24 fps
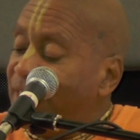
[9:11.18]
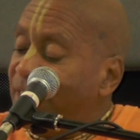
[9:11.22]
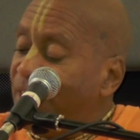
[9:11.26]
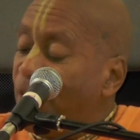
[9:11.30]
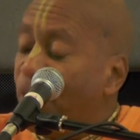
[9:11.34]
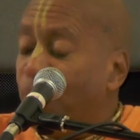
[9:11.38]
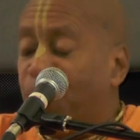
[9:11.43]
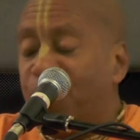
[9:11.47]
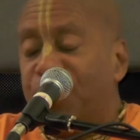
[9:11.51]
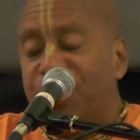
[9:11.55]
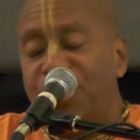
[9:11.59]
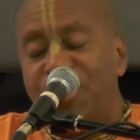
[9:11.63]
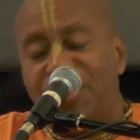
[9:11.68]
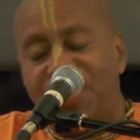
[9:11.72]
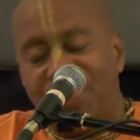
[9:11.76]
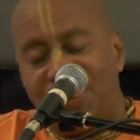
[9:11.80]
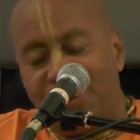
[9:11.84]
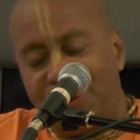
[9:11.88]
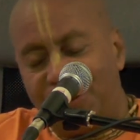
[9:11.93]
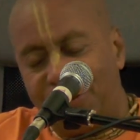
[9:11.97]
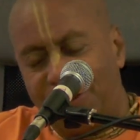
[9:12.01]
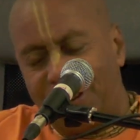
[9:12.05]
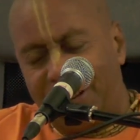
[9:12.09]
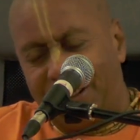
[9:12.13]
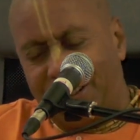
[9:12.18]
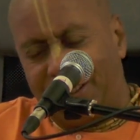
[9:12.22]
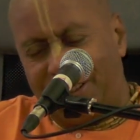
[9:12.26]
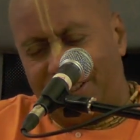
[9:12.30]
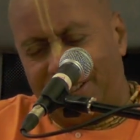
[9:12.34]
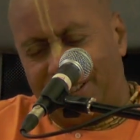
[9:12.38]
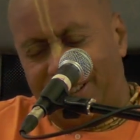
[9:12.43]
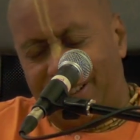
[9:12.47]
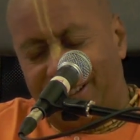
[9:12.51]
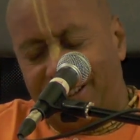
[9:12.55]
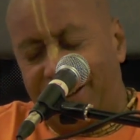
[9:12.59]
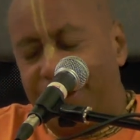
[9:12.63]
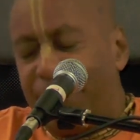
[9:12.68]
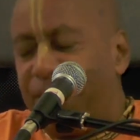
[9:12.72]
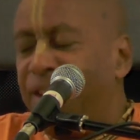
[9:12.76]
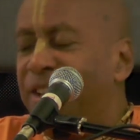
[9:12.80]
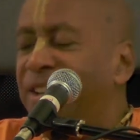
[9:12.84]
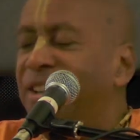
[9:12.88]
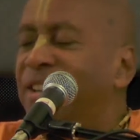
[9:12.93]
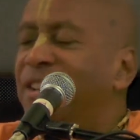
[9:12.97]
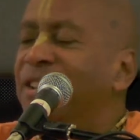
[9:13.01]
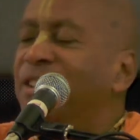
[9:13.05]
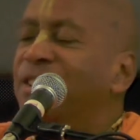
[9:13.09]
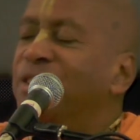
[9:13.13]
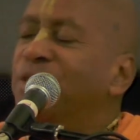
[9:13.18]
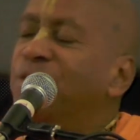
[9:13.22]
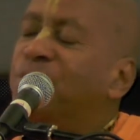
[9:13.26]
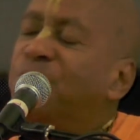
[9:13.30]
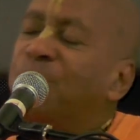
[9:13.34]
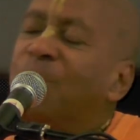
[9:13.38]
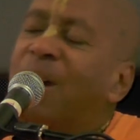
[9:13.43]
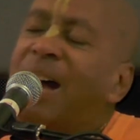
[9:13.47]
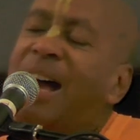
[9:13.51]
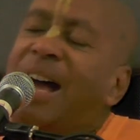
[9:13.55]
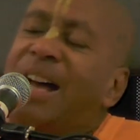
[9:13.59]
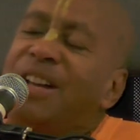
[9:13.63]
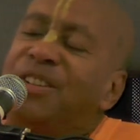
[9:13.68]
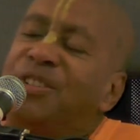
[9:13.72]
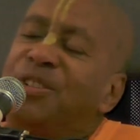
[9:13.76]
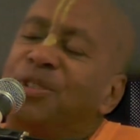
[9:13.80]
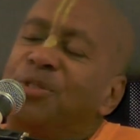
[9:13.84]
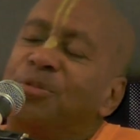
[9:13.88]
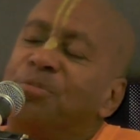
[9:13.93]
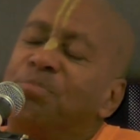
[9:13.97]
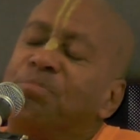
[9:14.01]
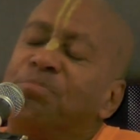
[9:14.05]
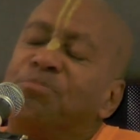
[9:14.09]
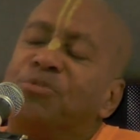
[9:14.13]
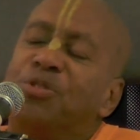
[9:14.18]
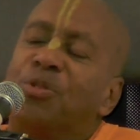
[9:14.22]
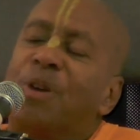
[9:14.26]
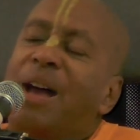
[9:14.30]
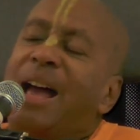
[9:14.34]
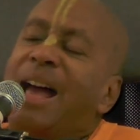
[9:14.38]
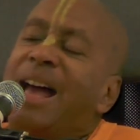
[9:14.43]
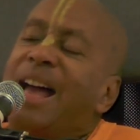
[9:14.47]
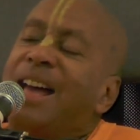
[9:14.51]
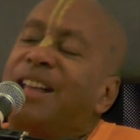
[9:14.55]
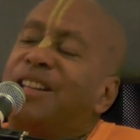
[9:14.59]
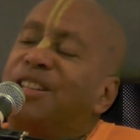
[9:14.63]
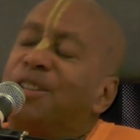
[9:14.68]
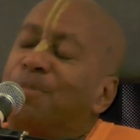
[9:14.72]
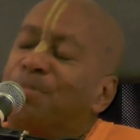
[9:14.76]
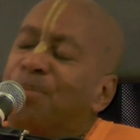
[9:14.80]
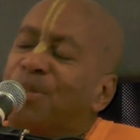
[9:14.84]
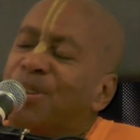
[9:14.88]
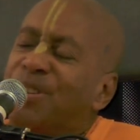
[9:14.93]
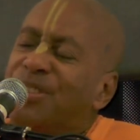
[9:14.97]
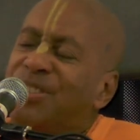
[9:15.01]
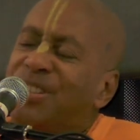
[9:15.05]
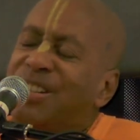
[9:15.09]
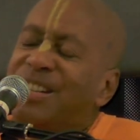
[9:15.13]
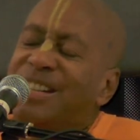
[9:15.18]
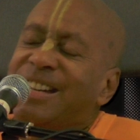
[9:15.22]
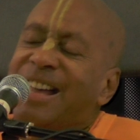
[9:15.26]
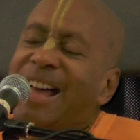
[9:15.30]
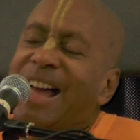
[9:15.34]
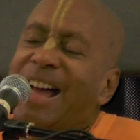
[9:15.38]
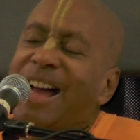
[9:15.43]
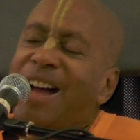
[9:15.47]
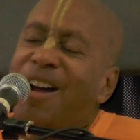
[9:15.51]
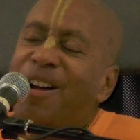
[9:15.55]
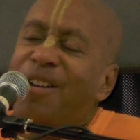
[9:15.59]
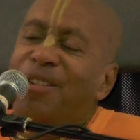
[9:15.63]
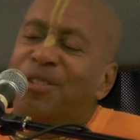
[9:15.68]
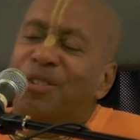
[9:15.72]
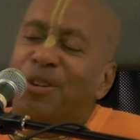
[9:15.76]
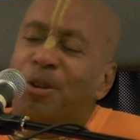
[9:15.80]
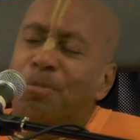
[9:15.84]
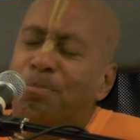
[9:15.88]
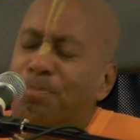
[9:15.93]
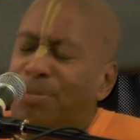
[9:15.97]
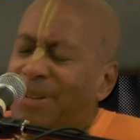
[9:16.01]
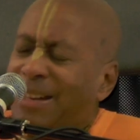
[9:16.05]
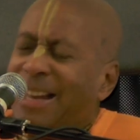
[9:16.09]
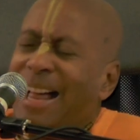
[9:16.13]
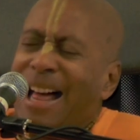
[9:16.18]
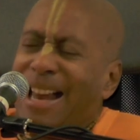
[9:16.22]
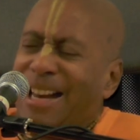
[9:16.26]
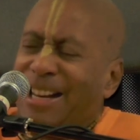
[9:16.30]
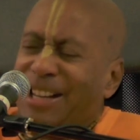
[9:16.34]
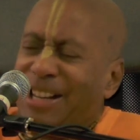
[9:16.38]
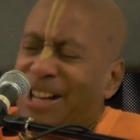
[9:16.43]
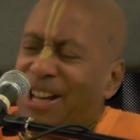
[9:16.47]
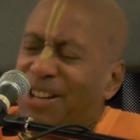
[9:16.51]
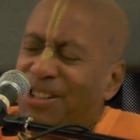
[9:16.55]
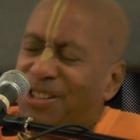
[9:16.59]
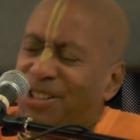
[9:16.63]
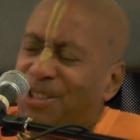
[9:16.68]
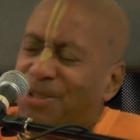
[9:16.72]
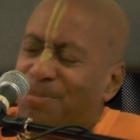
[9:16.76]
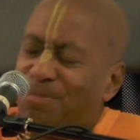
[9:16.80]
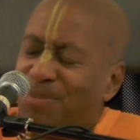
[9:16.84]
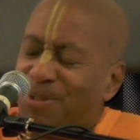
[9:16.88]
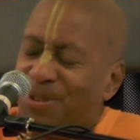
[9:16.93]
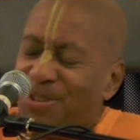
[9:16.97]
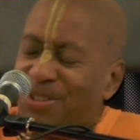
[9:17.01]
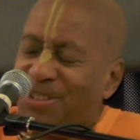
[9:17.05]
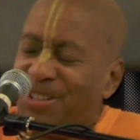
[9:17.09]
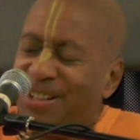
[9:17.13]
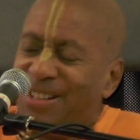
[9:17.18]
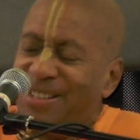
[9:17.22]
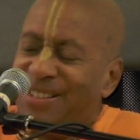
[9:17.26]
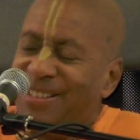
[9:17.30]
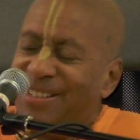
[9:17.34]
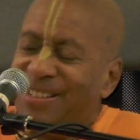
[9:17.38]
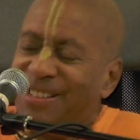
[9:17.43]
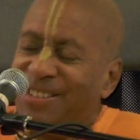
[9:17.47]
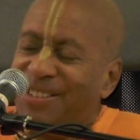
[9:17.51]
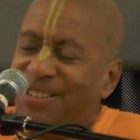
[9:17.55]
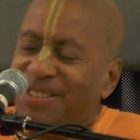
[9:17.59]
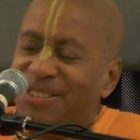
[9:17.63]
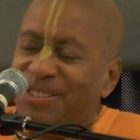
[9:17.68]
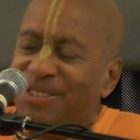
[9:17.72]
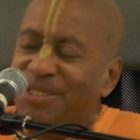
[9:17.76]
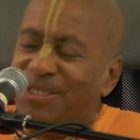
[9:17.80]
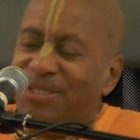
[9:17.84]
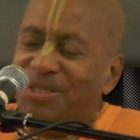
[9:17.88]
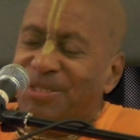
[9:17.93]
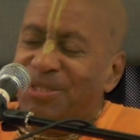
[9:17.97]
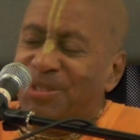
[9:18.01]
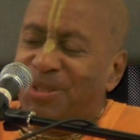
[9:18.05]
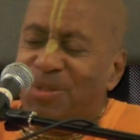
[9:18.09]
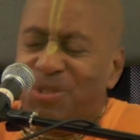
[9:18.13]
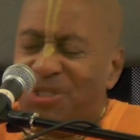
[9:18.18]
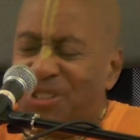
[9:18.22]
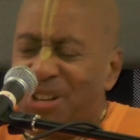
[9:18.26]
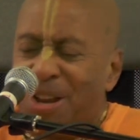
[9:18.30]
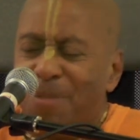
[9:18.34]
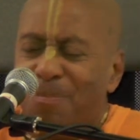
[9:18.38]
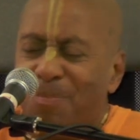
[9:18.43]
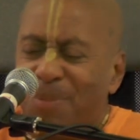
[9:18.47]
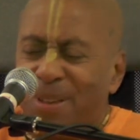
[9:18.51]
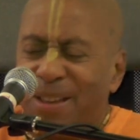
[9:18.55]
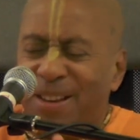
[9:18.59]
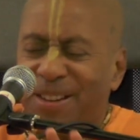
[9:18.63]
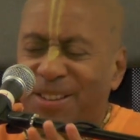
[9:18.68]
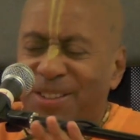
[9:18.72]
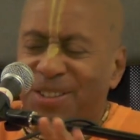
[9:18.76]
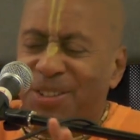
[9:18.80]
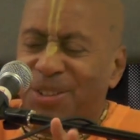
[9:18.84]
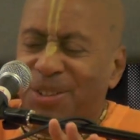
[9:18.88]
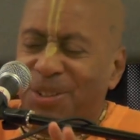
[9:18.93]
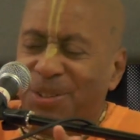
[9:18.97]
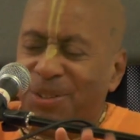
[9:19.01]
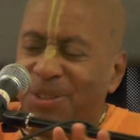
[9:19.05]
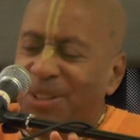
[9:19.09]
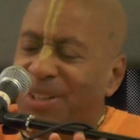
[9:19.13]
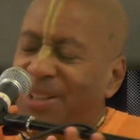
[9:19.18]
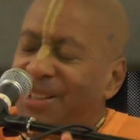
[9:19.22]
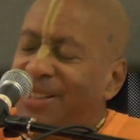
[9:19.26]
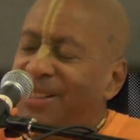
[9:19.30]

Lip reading: hopefully you didn't do this, you tried to drag the person down or plot against the person, do something to